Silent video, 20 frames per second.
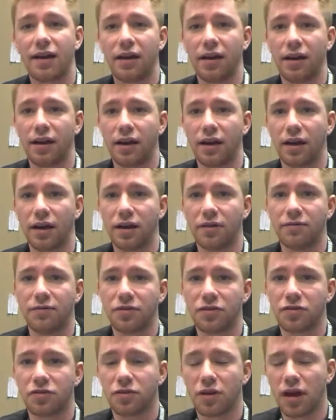an
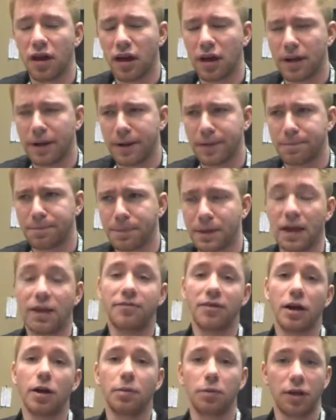
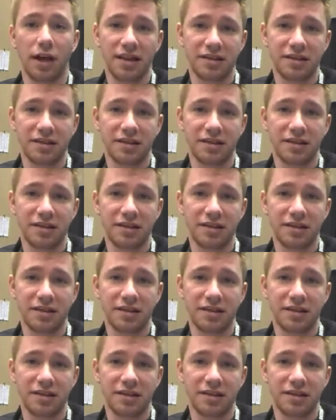available